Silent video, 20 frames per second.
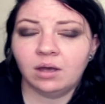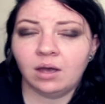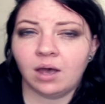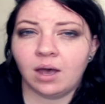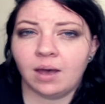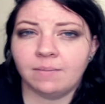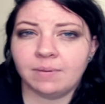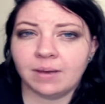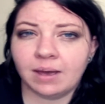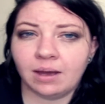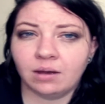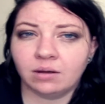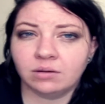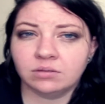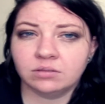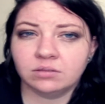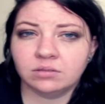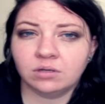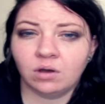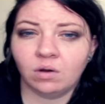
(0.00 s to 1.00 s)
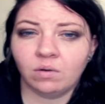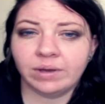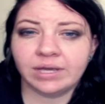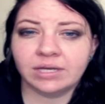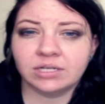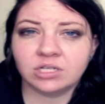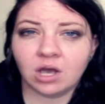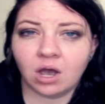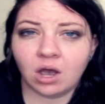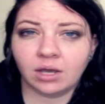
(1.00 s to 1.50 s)
about going
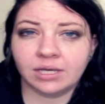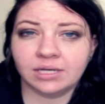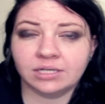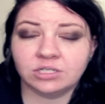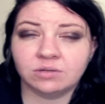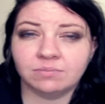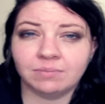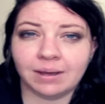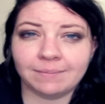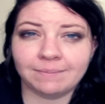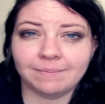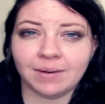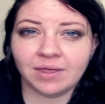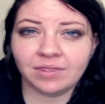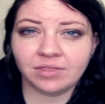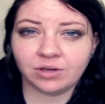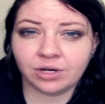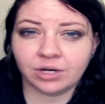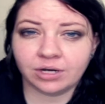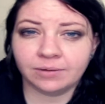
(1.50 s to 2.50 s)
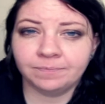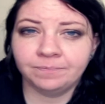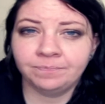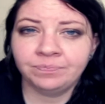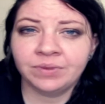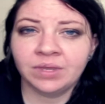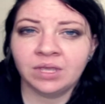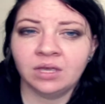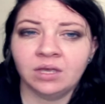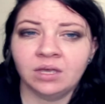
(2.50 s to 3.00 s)
and talking to my mother,
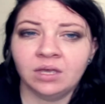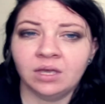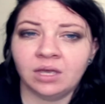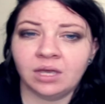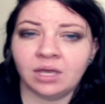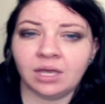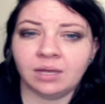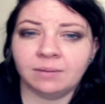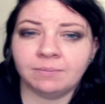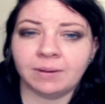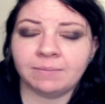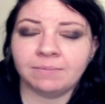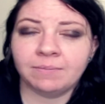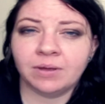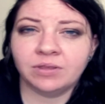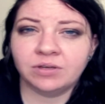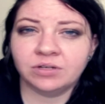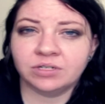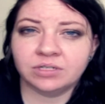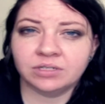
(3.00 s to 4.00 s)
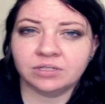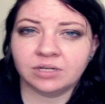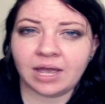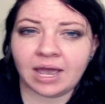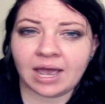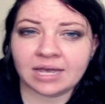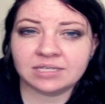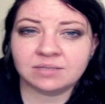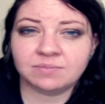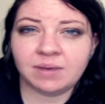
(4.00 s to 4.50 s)
and my mother
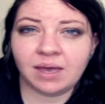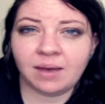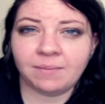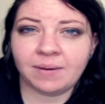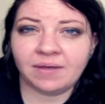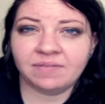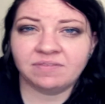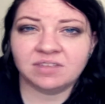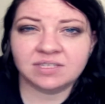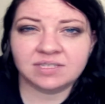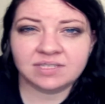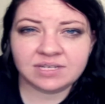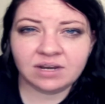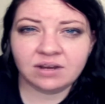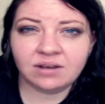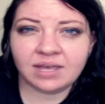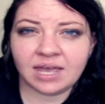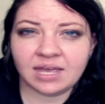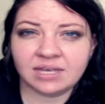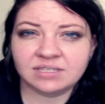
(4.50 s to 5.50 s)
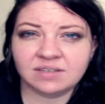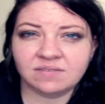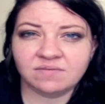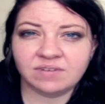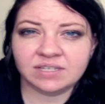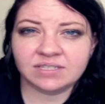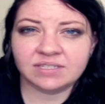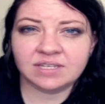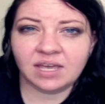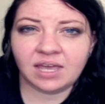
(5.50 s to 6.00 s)
asked me about the staircase
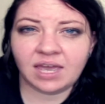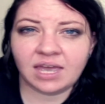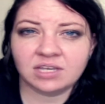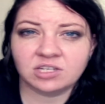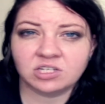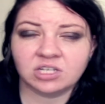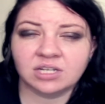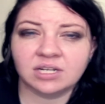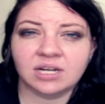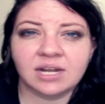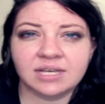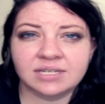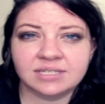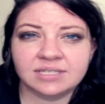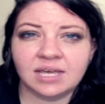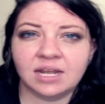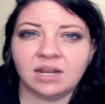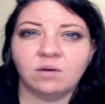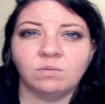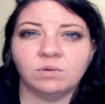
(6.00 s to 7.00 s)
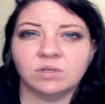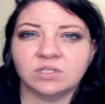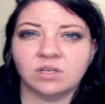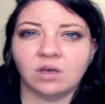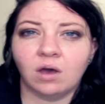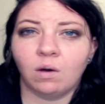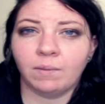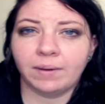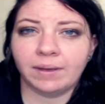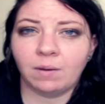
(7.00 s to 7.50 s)
investigation. I said it was
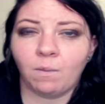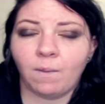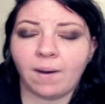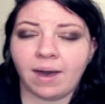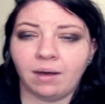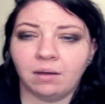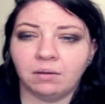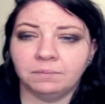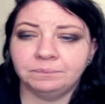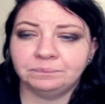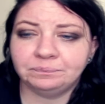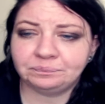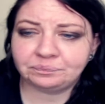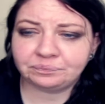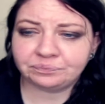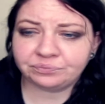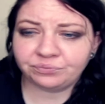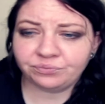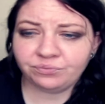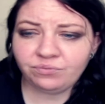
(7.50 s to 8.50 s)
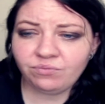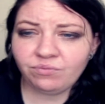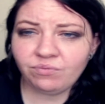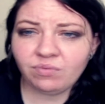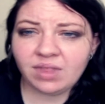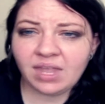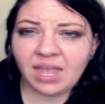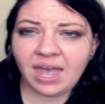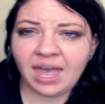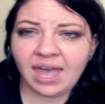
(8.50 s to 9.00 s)
going well.
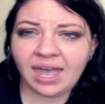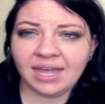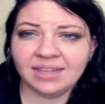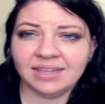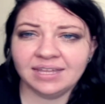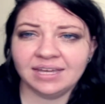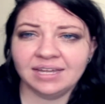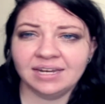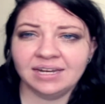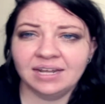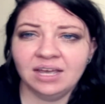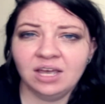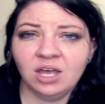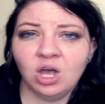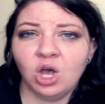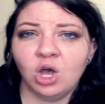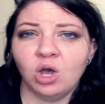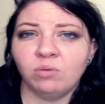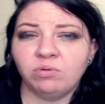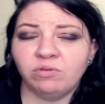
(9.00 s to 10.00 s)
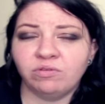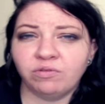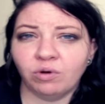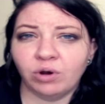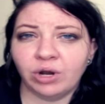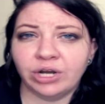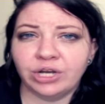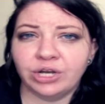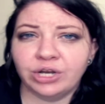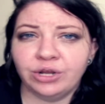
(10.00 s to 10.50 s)
And then
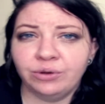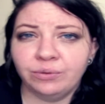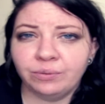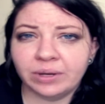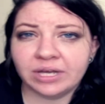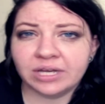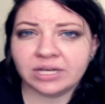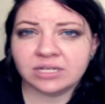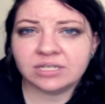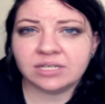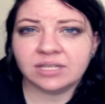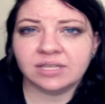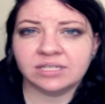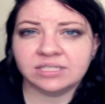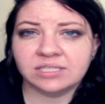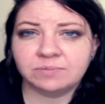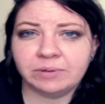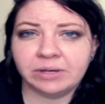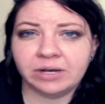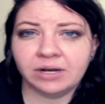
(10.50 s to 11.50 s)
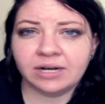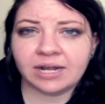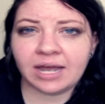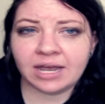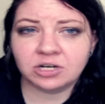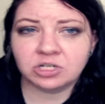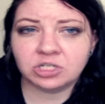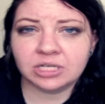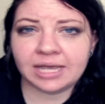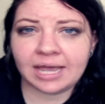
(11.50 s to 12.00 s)
before I knew it, the spirit
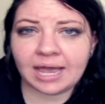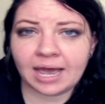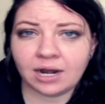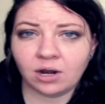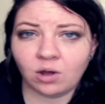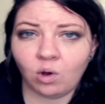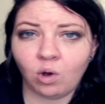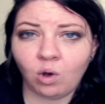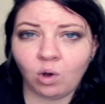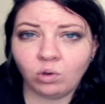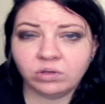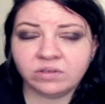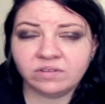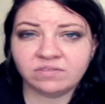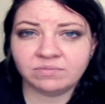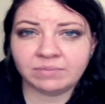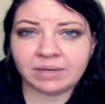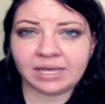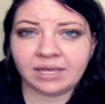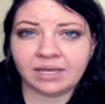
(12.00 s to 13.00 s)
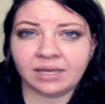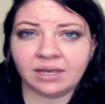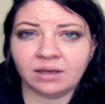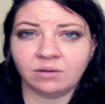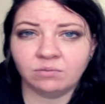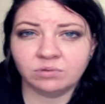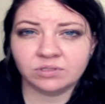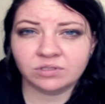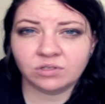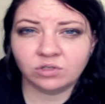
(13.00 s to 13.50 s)
actually had a hold of me
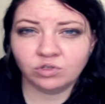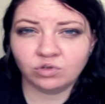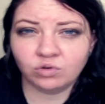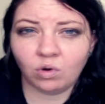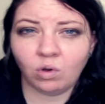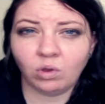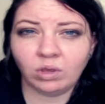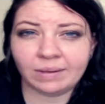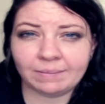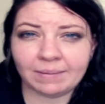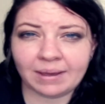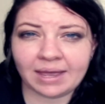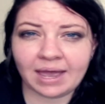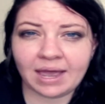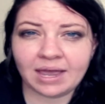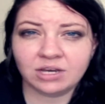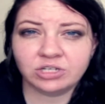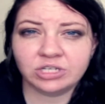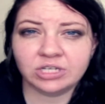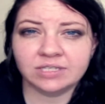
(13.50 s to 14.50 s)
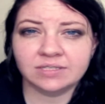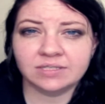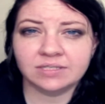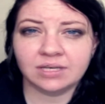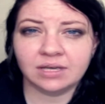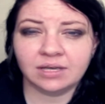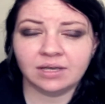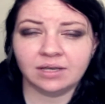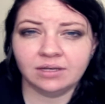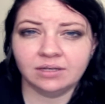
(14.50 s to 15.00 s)
and was controlling my actions,
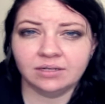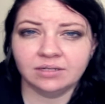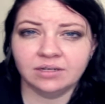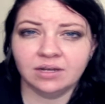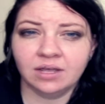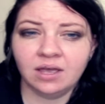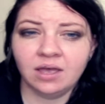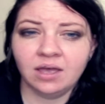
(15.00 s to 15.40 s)
and